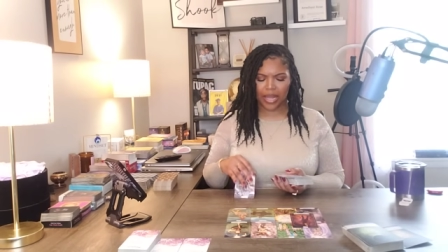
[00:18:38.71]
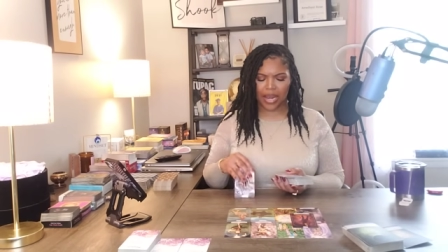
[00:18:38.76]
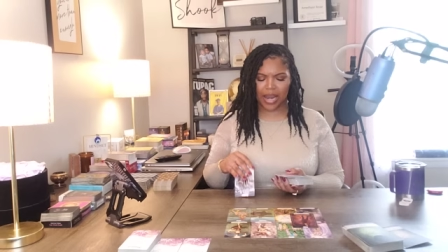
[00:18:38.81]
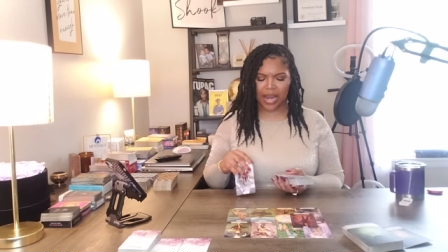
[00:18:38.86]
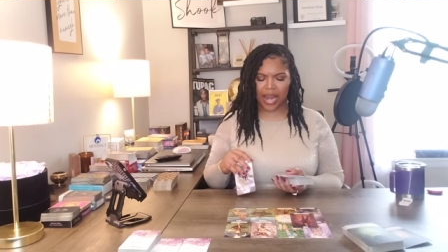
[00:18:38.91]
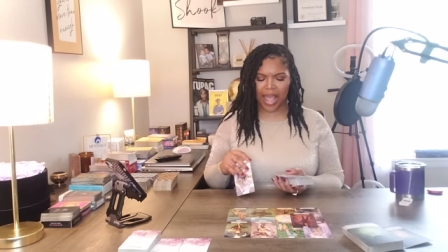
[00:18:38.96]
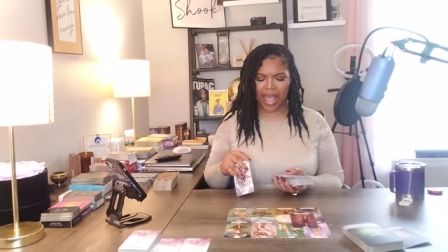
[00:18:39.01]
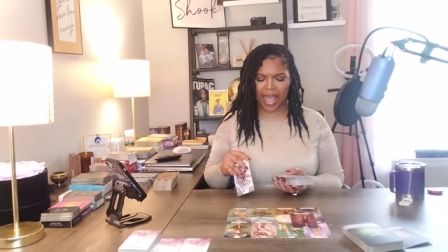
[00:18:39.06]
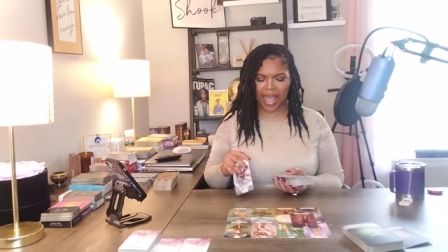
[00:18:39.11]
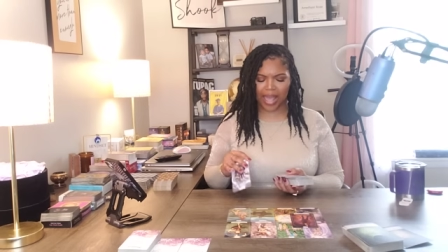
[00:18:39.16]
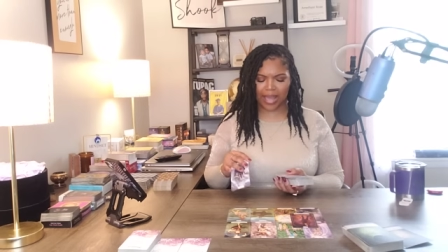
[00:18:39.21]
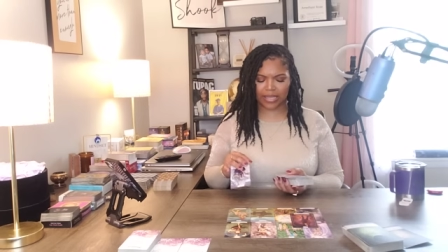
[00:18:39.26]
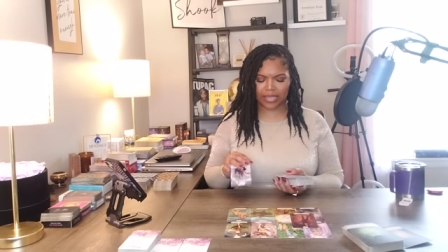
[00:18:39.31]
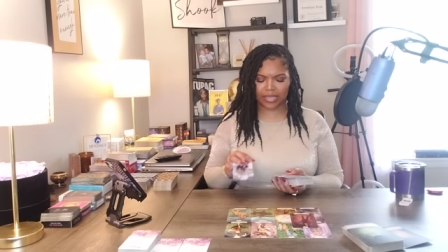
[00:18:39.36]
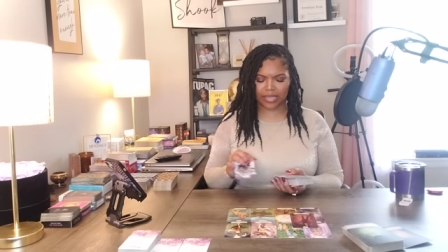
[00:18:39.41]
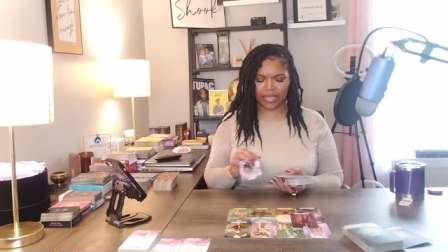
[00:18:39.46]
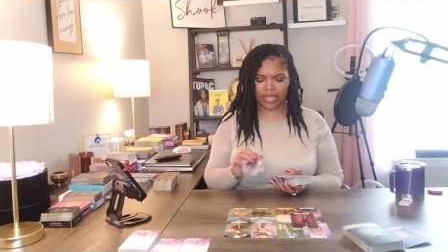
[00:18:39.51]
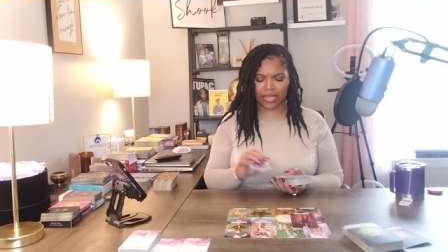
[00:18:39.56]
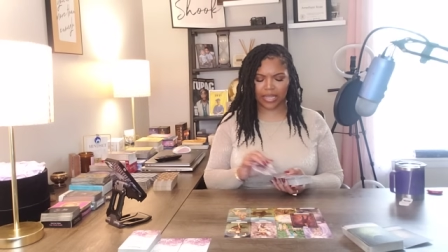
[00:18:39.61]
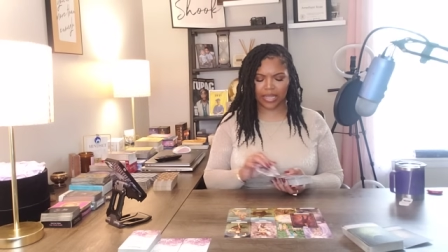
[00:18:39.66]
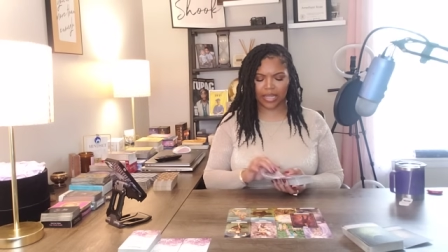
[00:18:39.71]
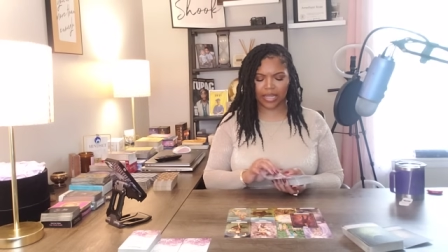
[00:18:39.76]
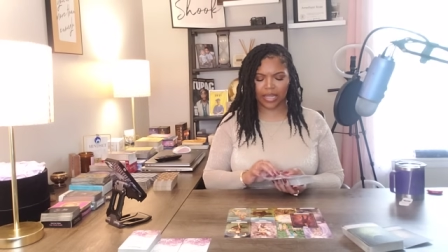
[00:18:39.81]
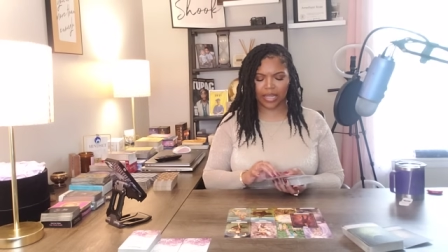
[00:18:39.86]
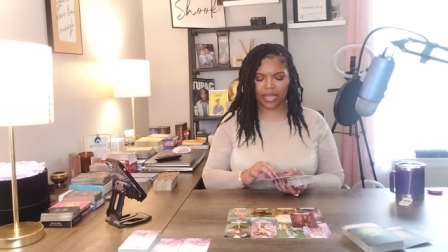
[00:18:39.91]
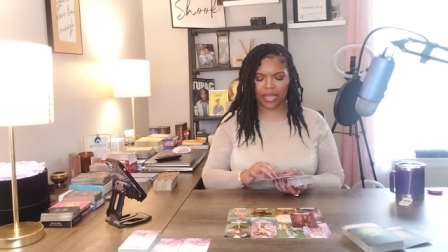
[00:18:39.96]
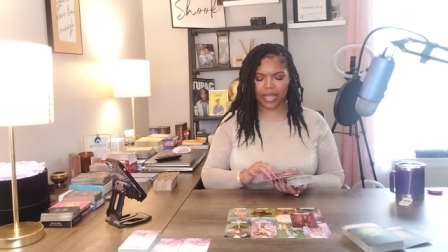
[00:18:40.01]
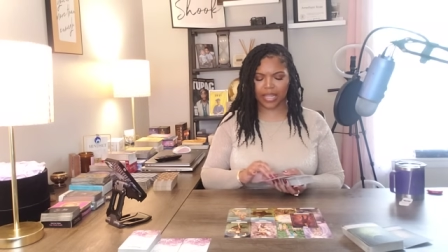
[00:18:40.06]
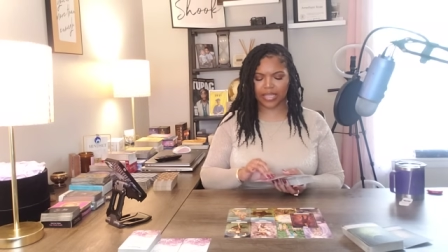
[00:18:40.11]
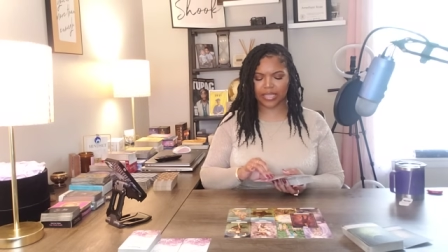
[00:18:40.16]
nasty
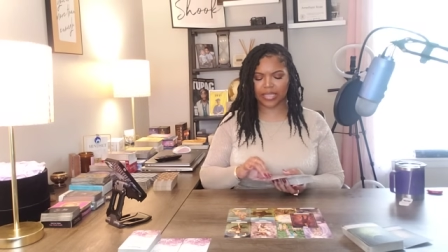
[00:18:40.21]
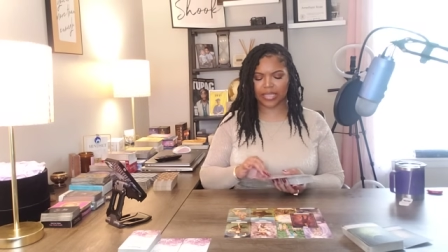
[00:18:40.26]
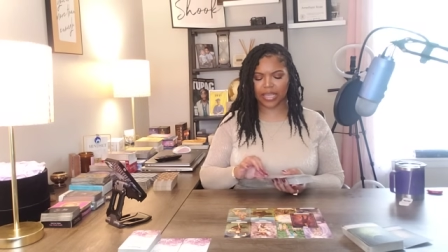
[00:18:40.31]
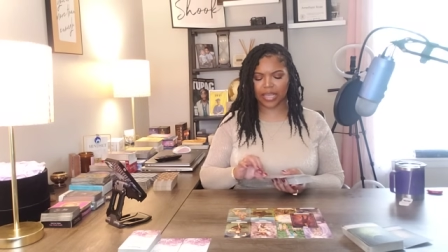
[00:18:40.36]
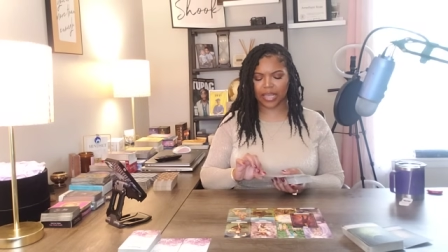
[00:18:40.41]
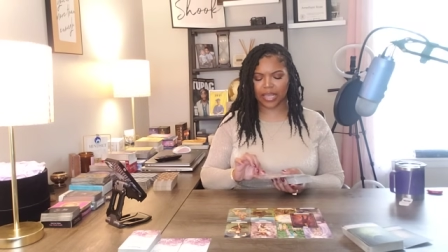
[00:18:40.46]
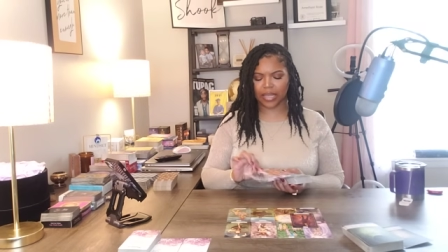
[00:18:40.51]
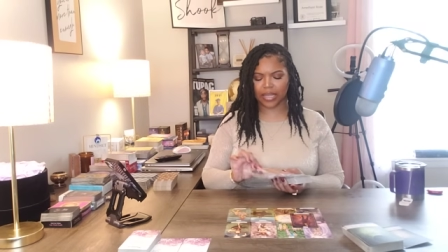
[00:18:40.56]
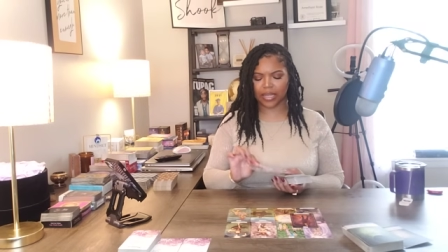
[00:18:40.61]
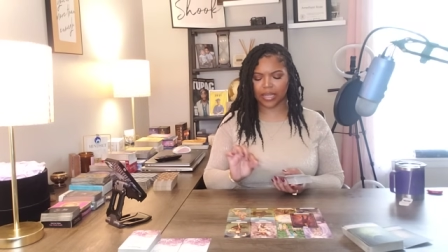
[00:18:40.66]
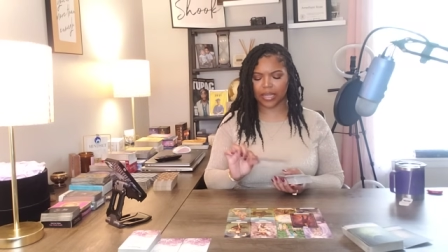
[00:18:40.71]
intent.